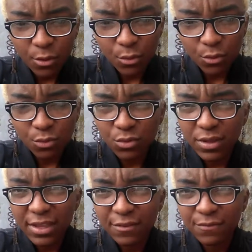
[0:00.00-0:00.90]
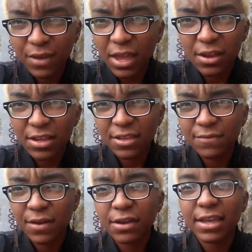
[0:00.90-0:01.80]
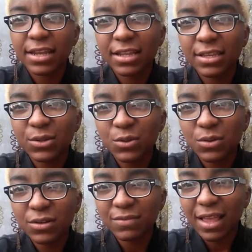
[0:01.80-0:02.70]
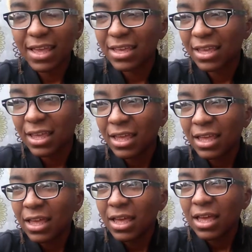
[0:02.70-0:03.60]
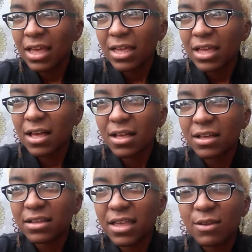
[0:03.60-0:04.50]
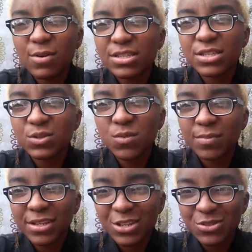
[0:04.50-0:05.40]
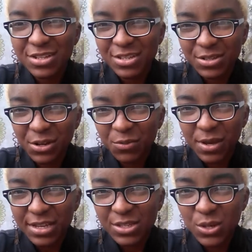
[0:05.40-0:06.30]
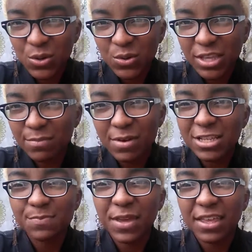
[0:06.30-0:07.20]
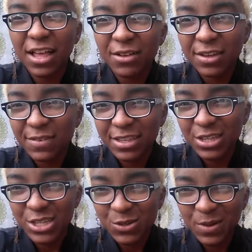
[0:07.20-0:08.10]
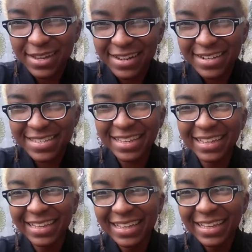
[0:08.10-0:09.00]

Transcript: who is very, very analytical of like, he wants his woman to dress a certain way, so he must pick out everything she wears.